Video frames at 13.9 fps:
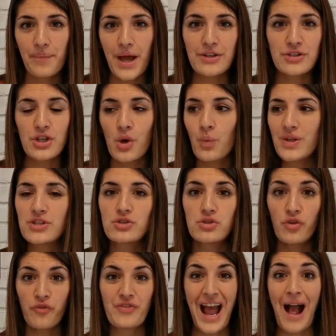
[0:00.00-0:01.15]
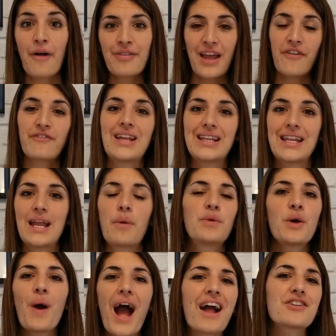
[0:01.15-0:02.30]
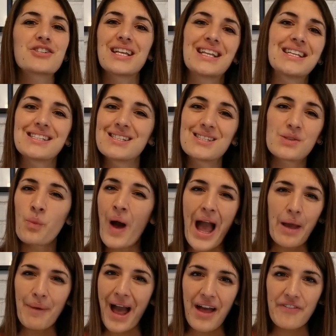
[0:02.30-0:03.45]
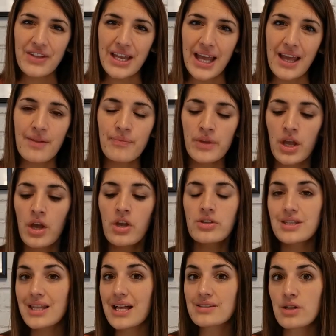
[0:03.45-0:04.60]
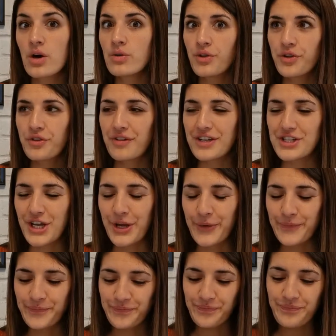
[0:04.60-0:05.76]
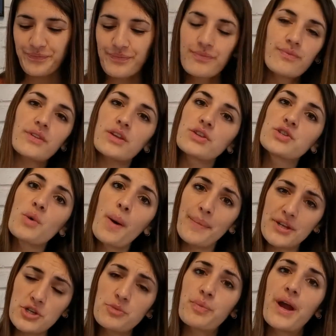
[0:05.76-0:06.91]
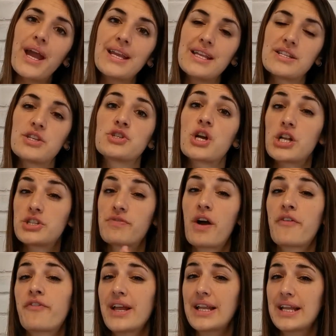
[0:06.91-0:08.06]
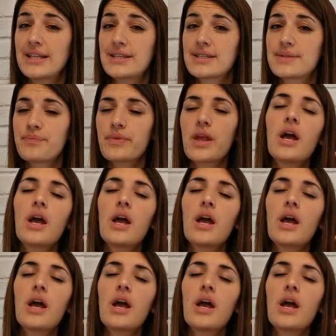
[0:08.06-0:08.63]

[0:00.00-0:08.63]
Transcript: And so we stuff down that feeling and we don't actually listen to why we're having it. So that's a whole other issue. So our middle brain is in charge of our feelings.